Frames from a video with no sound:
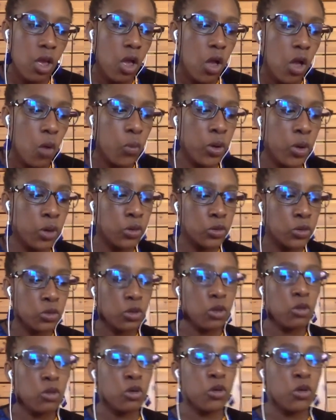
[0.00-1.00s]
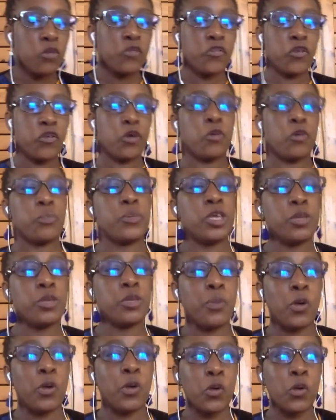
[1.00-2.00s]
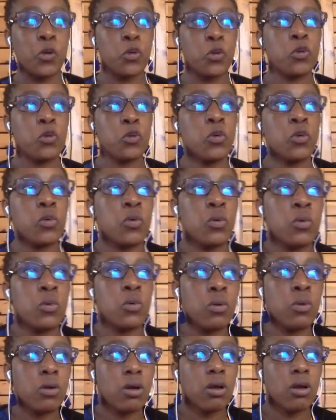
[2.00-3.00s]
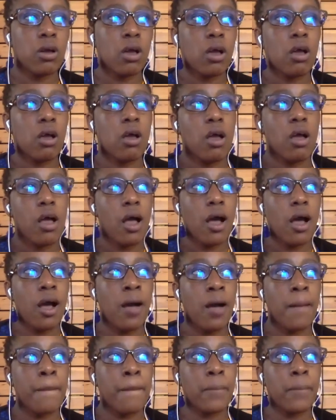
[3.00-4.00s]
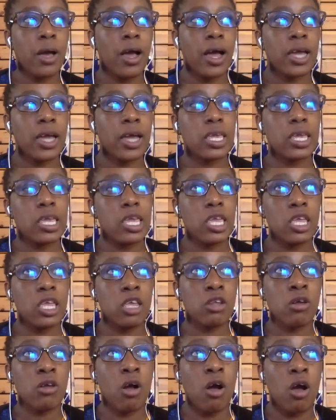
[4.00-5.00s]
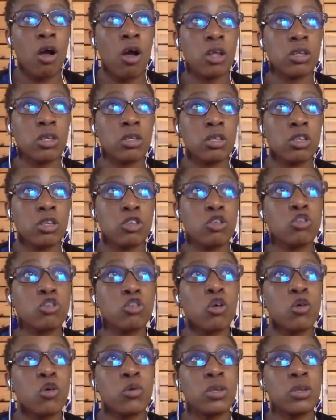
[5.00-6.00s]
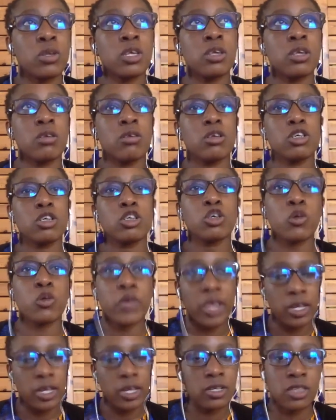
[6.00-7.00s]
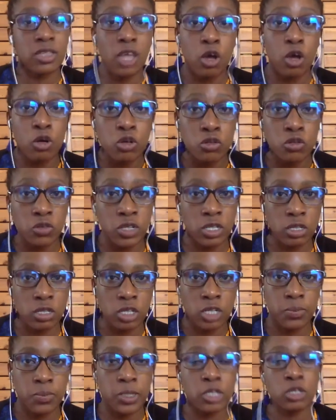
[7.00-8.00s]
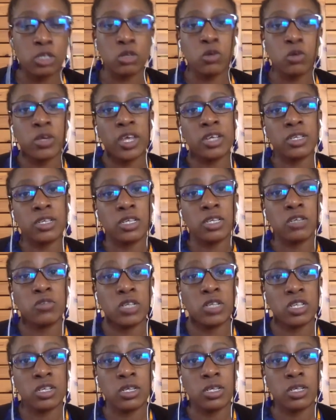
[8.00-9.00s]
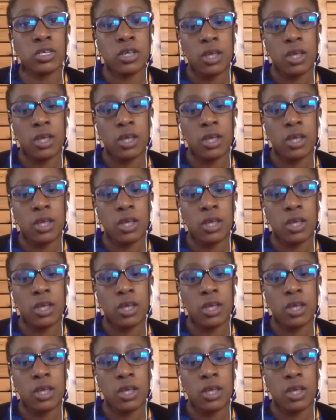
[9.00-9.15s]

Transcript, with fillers: we also look for people who are keen on not only showcasing their own research, but showcasing research